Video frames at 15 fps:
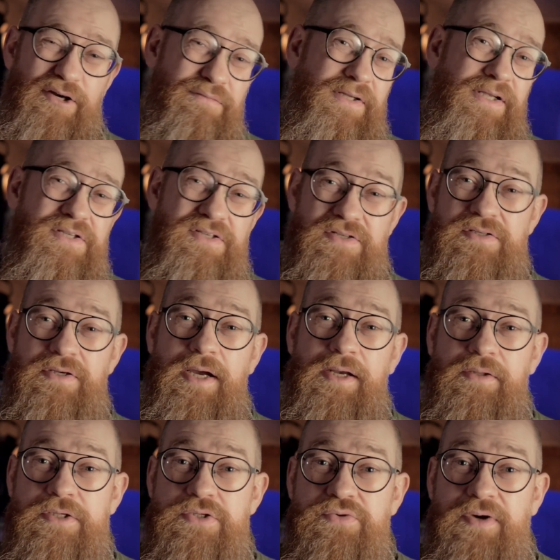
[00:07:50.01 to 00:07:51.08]
of decent
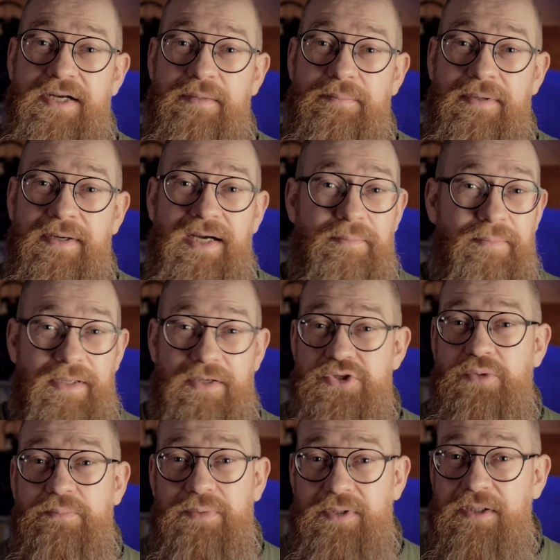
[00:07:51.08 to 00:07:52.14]
cycling training behind me, I
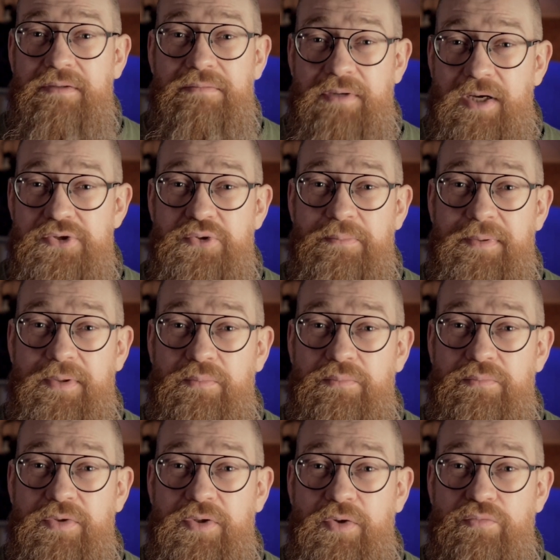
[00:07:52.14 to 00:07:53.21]
should be
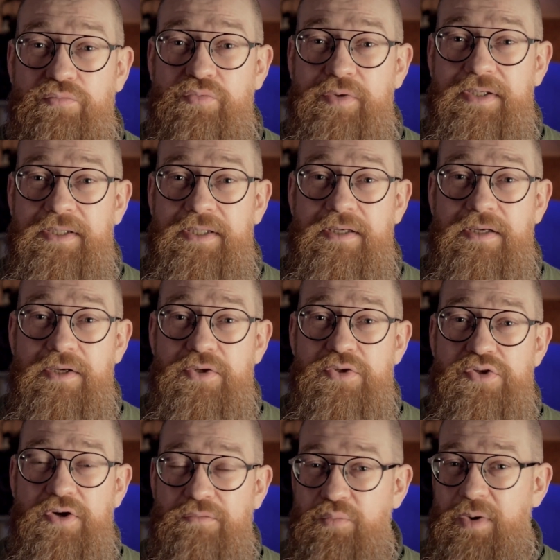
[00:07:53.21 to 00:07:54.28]
really
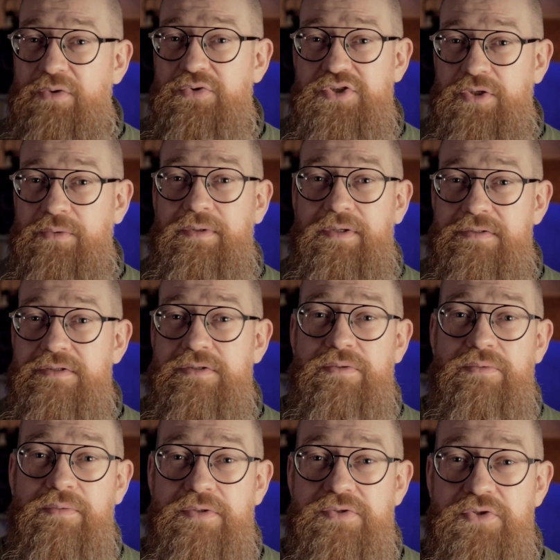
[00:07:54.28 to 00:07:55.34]
sort of well suited
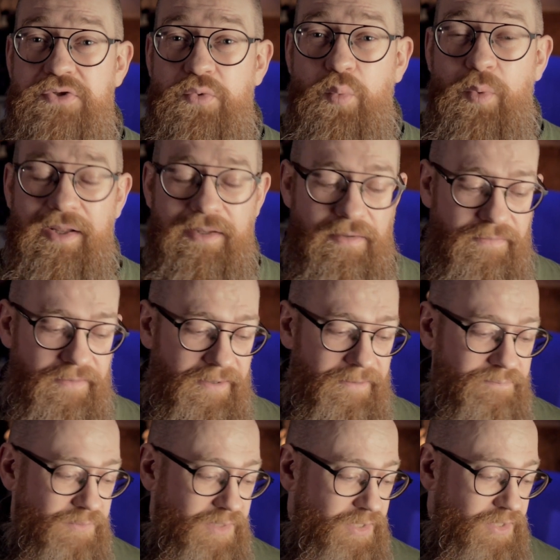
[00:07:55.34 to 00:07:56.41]
to do well at that.
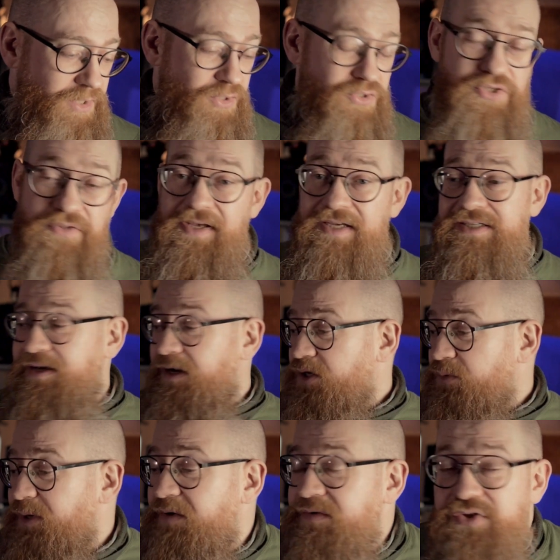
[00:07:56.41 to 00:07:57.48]
So that's kind
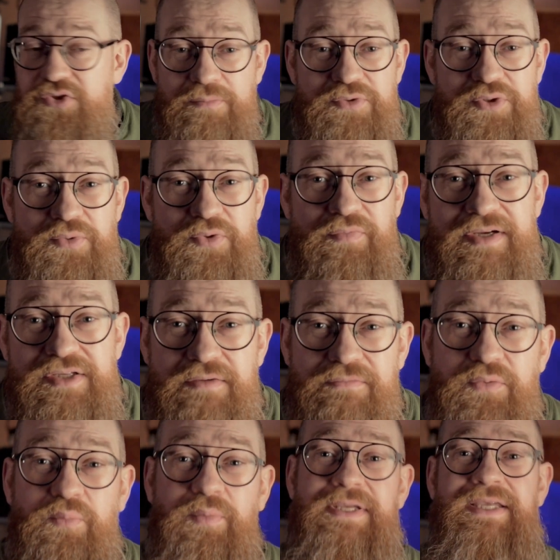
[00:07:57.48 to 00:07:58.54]
of where it's up to. The rest of
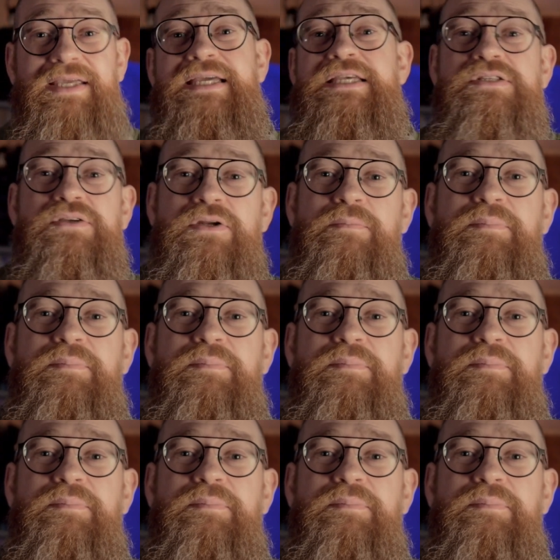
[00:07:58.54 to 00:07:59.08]
the week is going to